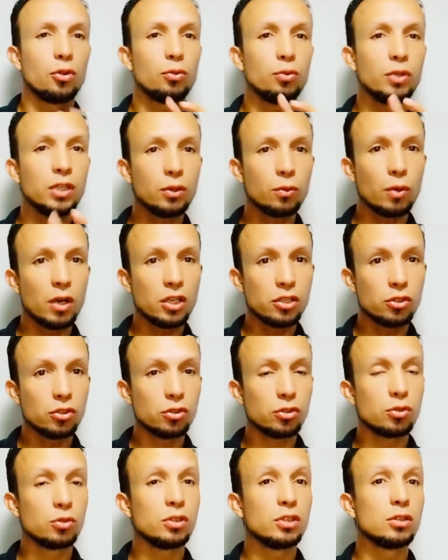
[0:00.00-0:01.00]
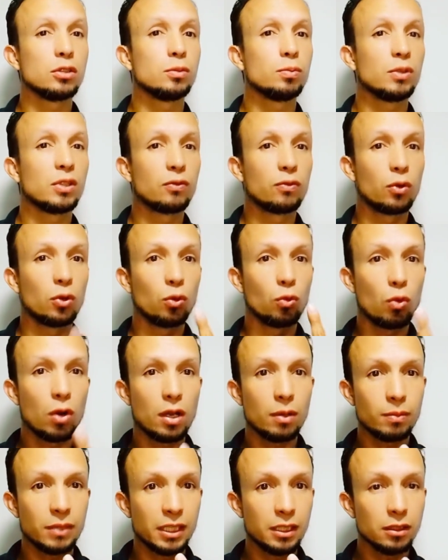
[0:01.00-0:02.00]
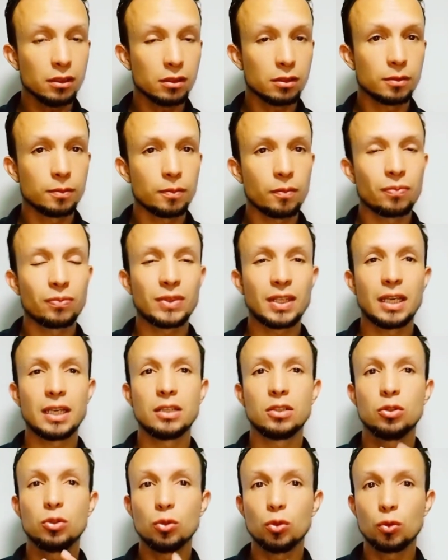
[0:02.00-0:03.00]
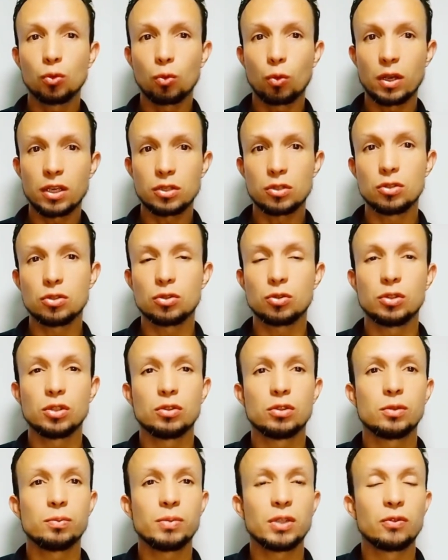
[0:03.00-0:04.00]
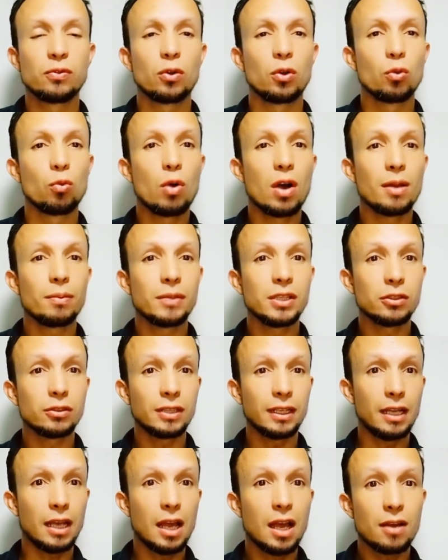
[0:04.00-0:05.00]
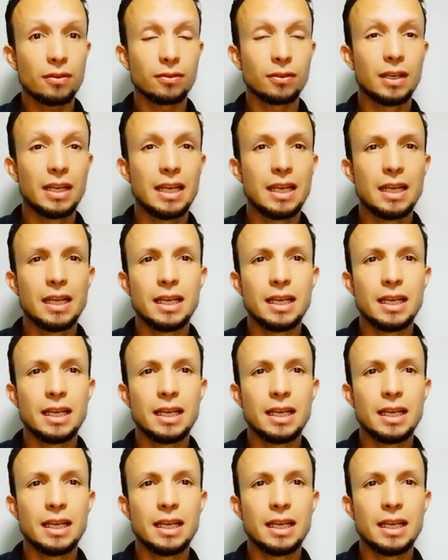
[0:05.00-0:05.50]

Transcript: 3 questions, you need to speak for 1 minute, and 2 questions, you need to speak for 1 minute and a half.